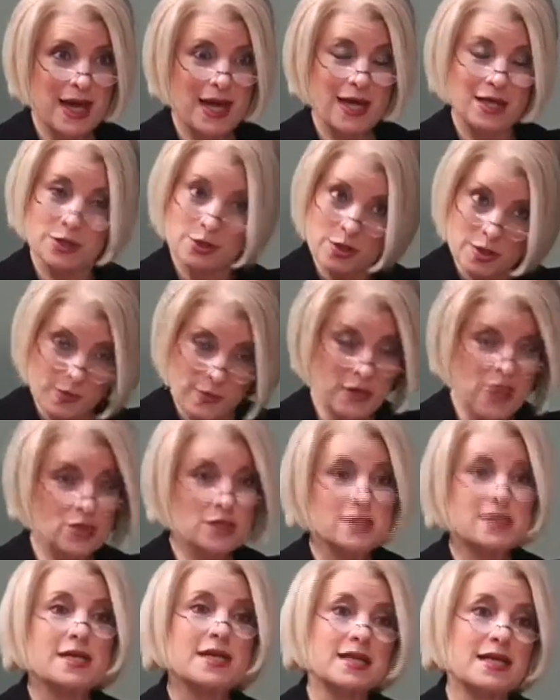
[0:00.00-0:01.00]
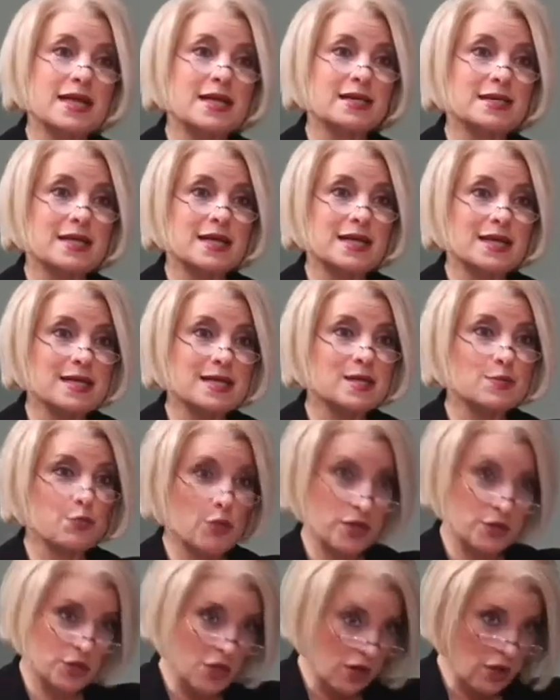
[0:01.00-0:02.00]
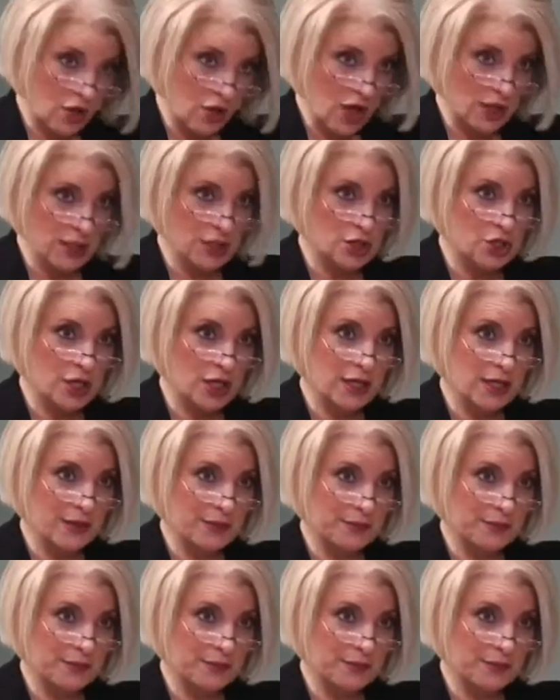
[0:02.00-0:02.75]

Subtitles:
And your specialty then is breast oncology?